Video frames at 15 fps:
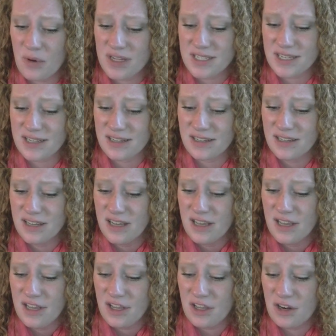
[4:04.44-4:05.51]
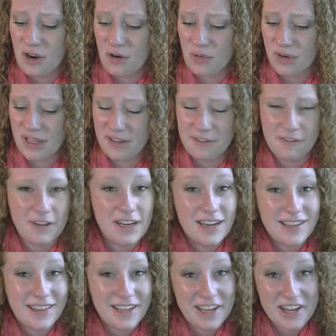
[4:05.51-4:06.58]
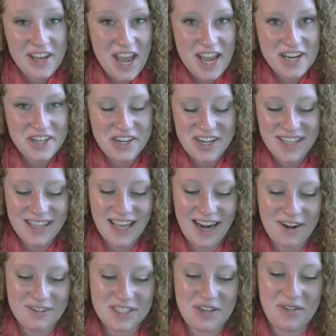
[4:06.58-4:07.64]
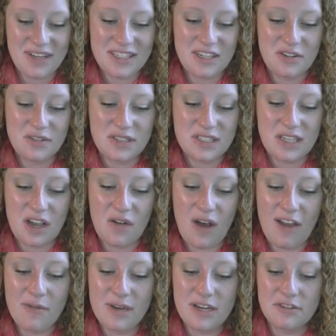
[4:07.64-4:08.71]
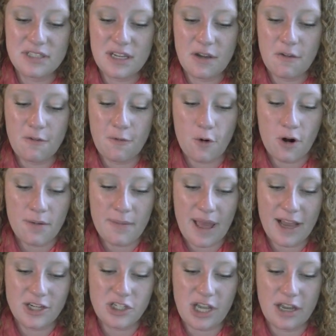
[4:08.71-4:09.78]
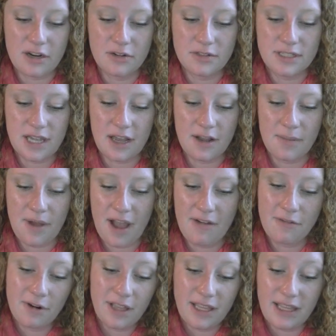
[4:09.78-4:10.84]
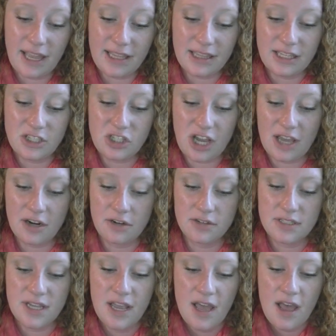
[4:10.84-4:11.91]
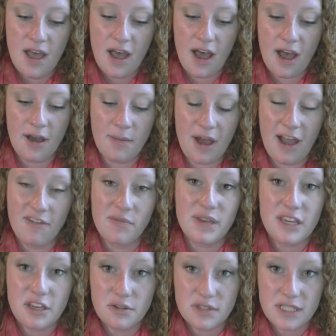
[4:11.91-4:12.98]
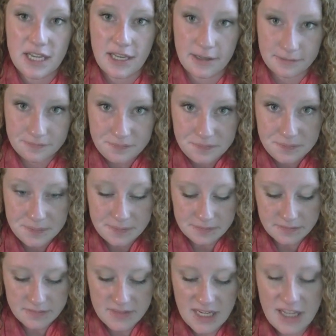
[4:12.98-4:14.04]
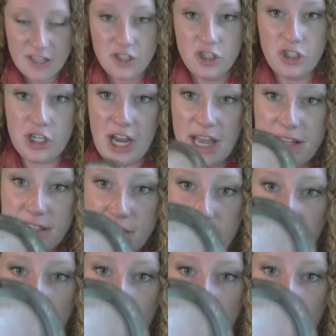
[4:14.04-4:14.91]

wasn't, you know, really fitting the occasion that I was going to. So I've been using 4 MAC shadows. I really like these shadows. I've been using Jest